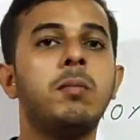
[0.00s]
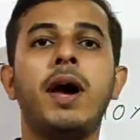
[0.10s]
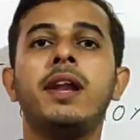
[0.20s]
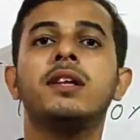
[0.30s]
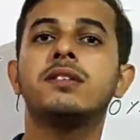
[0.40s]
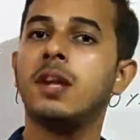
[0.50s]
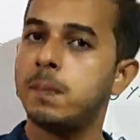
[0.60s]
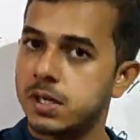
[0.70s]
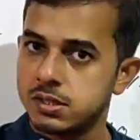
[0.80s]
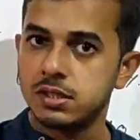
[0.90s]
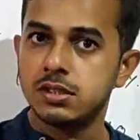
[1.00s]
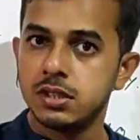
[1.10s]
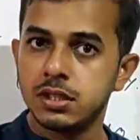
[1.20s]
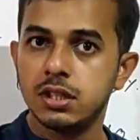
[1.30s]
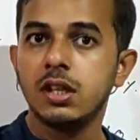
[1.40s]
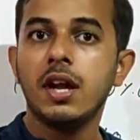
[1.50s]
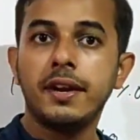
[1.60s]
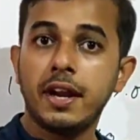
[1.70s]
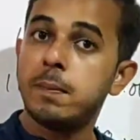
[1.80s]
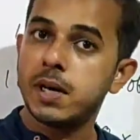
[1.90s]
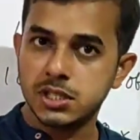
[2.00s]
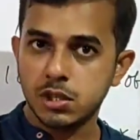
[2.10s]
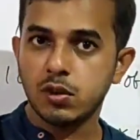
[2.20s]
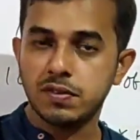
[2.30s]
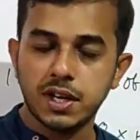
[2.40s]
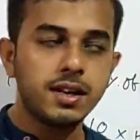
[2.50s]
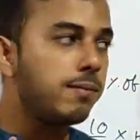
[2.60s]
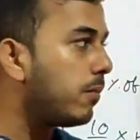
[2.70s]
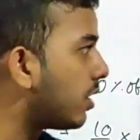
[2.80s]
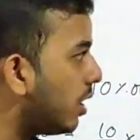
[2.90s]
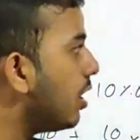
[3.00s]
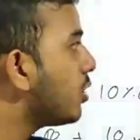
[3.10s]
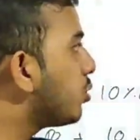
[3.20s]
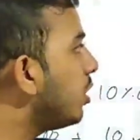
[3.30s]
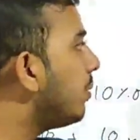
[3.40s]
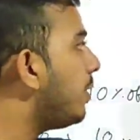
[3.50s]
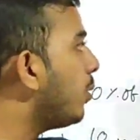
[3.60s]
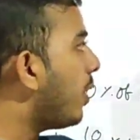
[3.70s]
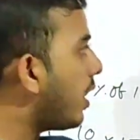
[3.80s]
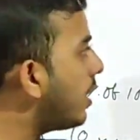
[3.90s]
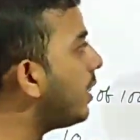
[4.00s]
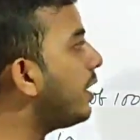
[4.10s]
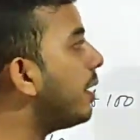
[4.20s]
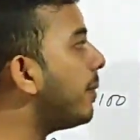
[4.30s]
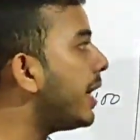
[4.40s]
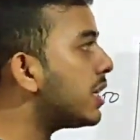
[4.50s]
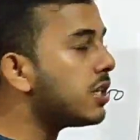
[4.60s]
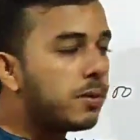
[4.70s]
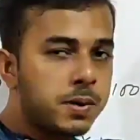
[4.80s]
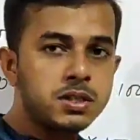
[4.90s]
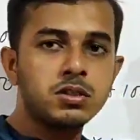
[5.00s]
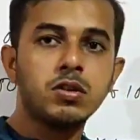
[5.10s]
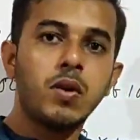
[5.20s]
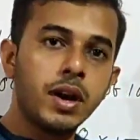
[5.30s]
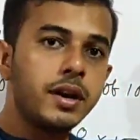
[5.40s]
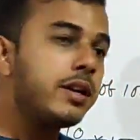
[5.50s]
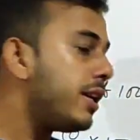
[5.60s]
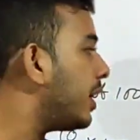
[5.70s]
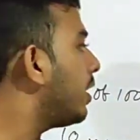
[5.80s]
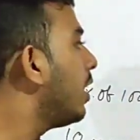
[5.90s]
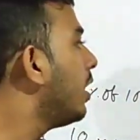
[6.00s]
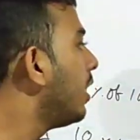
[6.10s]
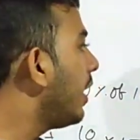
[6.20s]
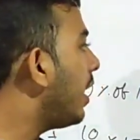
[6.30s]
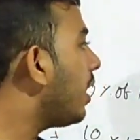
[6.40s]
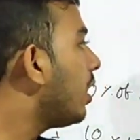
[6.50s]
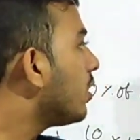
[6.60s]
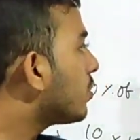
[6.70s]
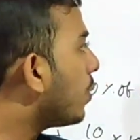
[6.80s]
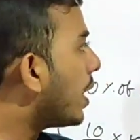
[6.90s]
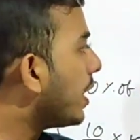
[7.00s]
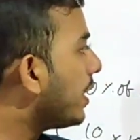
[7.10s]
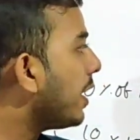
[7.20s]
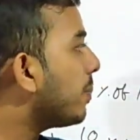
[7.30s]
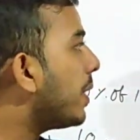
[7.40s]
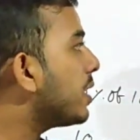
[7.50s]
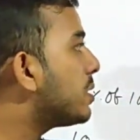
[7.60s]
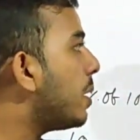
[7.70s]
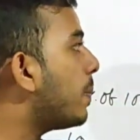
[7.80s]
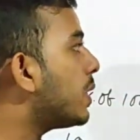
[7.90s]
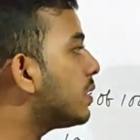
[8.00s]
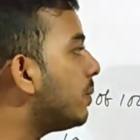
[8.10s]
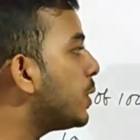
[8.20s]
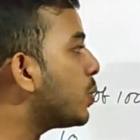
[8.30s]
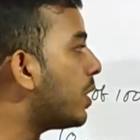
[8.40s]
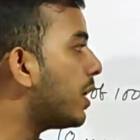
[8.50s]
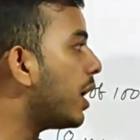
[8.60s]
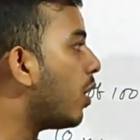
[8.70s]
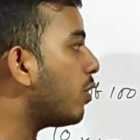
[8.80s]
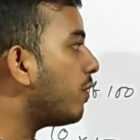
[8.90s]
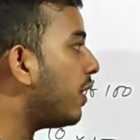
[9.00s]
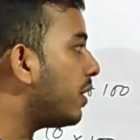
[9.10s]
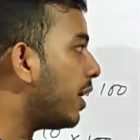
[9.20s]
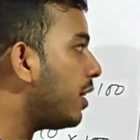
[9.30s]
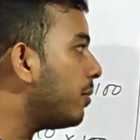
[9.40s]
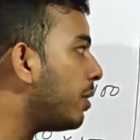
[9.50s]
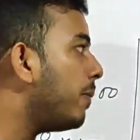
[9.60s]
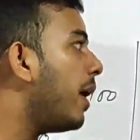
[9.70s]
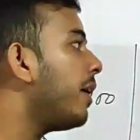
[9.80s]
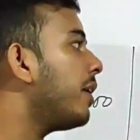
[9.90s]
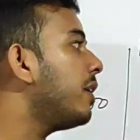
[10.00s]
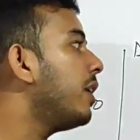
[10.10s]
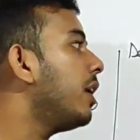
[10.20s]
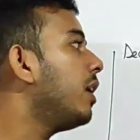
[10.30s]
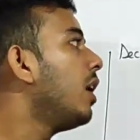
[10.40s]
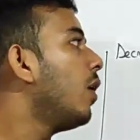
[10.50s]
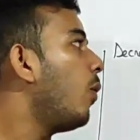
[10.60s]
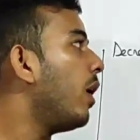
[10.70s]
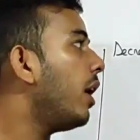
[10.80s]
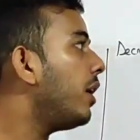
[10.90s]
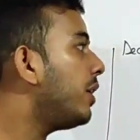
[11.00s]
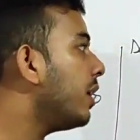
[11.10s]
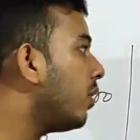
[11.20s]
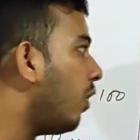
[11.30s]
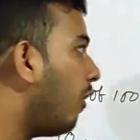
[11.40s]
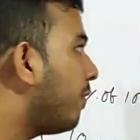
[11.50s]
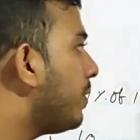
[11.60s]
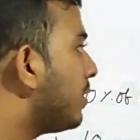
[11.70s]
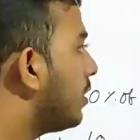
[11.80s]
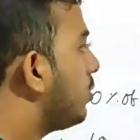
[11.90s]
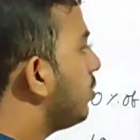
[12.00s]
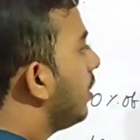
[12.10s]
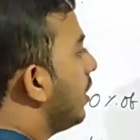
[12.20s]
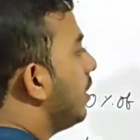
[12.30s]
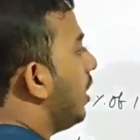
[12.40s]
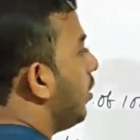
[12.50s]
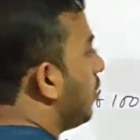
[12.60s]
minus 10%, isn't it? 10% of that number. So you have read 110 minus 10% of 110 here. So 110 minus 10% means what? 10 out of 10 divided by 100, then 110 off means into, then